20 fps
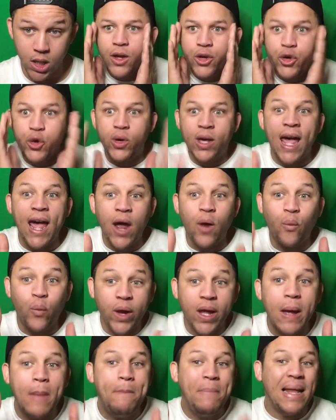You can't
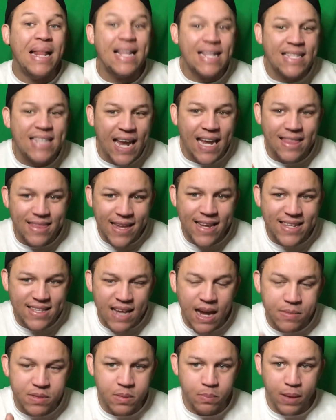rehabilitate these
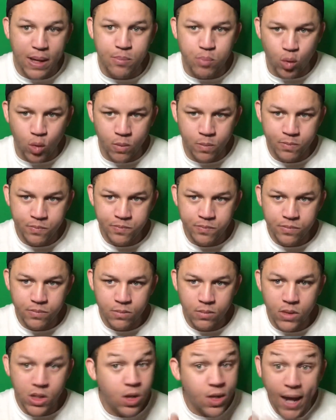types of people.
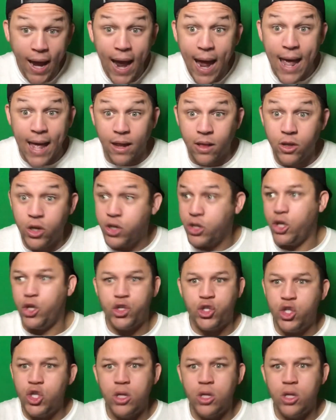You can't. There's